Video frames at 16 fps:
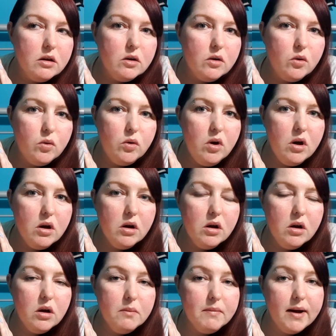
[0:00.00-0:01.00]
oh
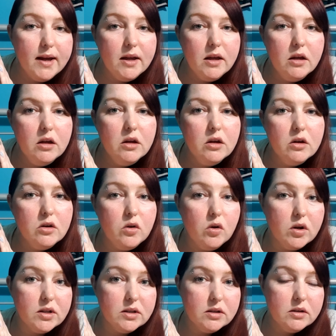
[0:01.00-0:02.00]
my
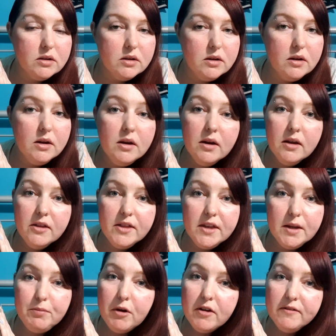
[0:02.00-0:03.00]
god.
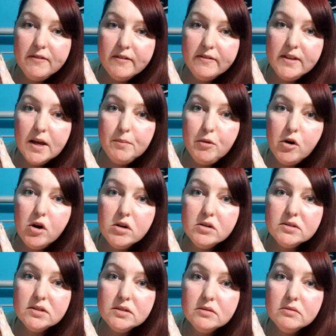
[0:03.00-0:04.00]
£3.50 a
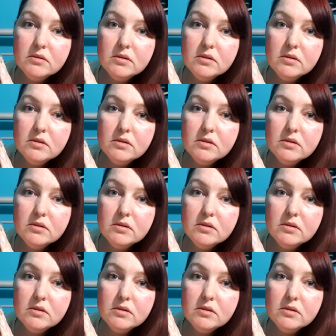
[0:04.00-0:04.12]
box?